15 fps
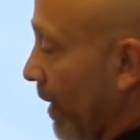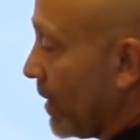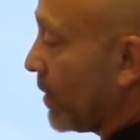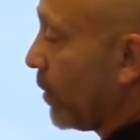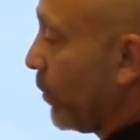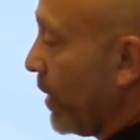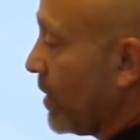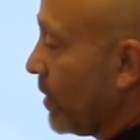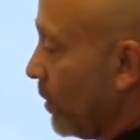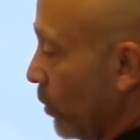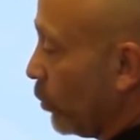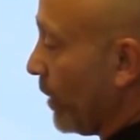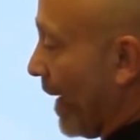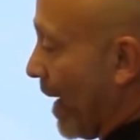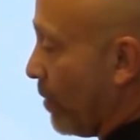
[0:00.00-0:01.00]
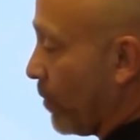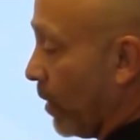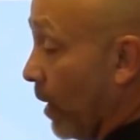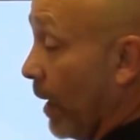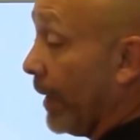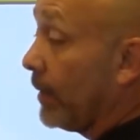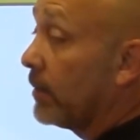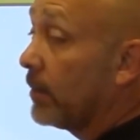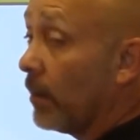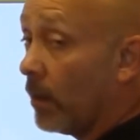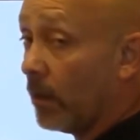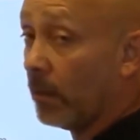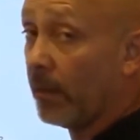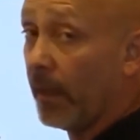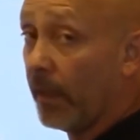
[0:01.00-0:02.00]
the reason those amber lights
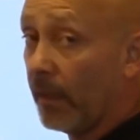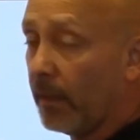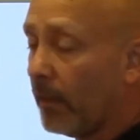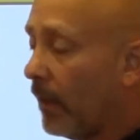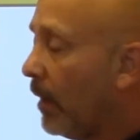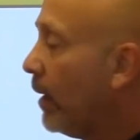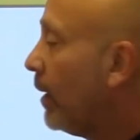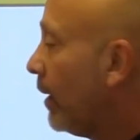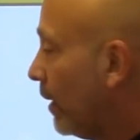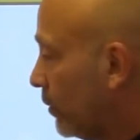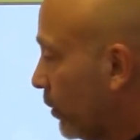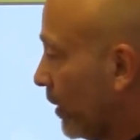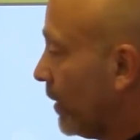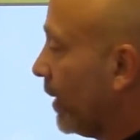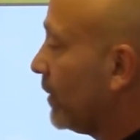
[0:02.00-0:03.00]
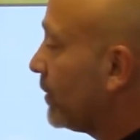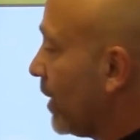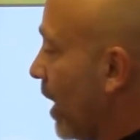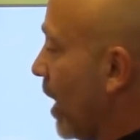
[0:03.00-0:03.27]
are there. That's why it takes time